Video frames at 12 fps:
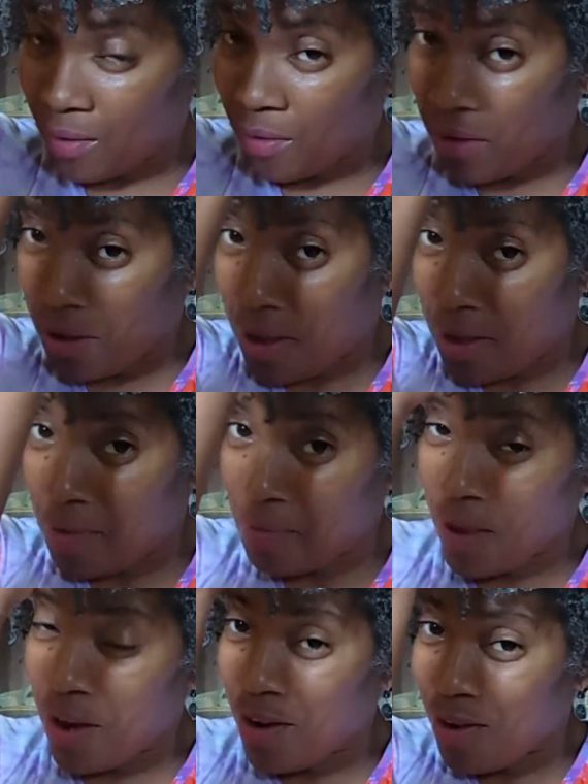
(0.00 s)
Okay.
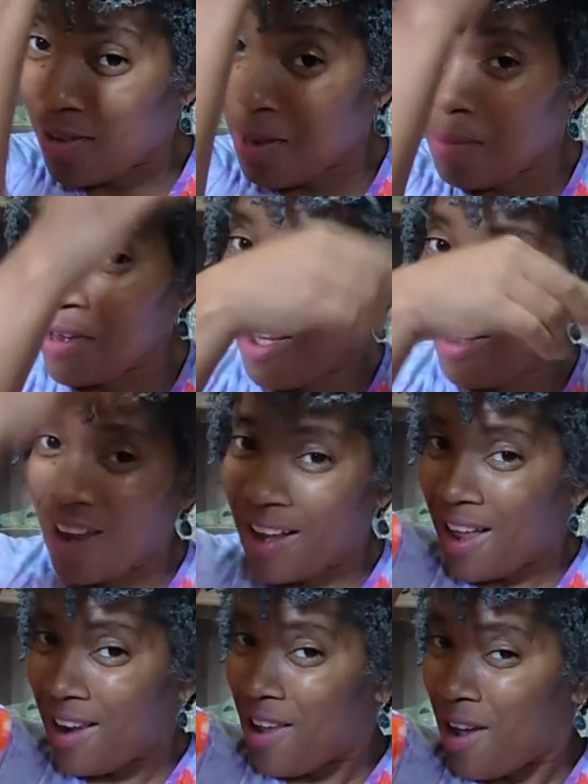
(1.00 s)
I know some of y'all like,
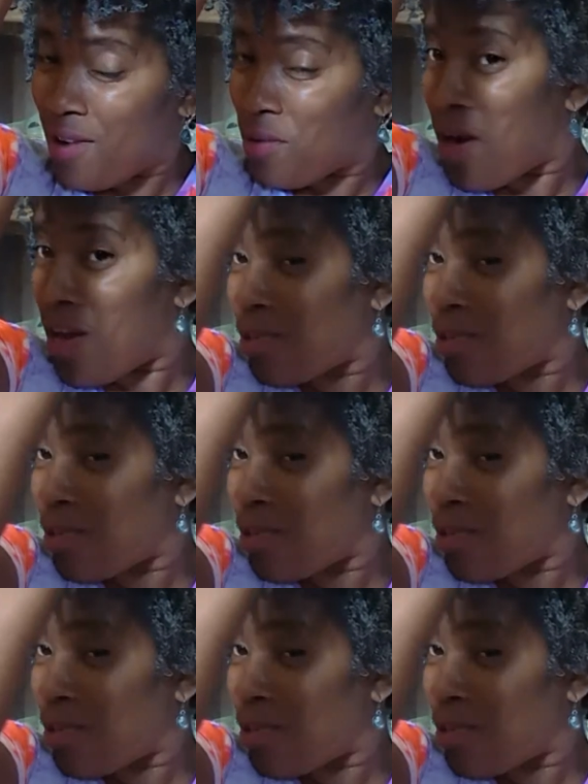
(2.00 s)
I love to watch